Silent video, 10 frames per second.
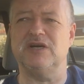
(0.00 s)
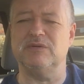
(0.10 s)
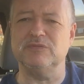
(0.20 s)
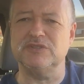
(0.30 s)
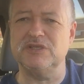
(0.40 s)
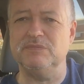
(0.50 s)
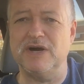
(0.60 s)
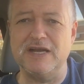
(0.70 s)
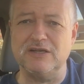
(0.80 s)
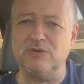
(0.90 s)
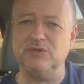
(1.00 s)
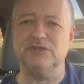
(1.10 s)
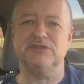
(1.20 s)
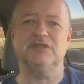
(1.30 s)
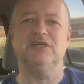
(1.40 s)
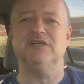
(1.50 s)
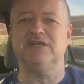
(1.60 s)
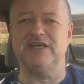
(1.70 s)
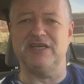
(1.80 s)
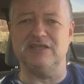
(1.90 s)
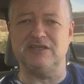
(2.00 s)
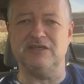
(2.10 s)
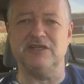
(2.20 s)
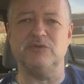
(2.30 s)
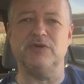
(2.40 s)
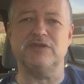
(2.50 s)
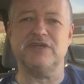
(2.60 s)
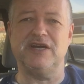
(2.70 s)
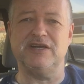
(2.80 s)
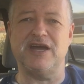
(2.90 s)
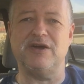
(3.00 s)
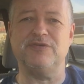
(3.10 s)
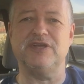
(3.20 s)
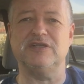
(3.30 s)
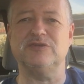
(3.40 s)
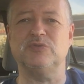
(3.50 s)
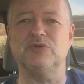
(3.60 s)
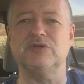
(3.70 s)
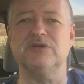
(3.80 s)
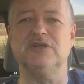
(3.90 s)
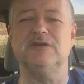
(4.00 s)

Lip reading: You see Milo was, again, dealing with kind of how things were,